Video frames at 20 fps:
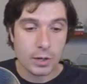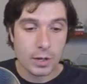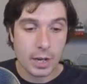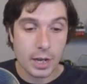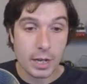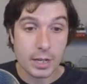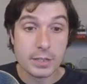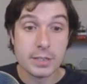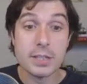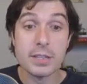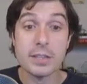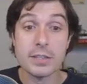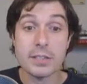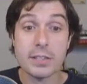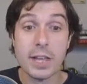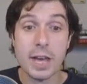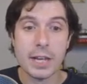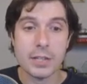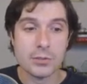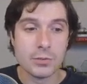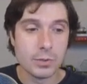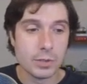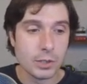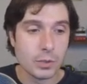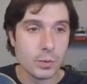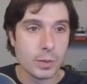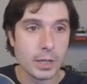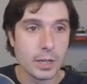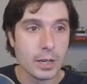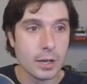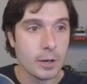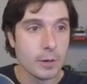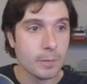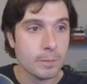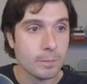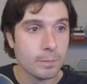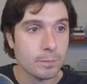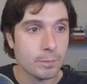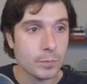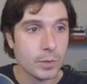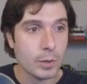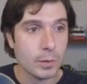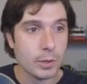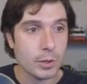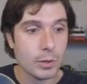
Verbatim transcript: uh, to the slides really quick here. There we go,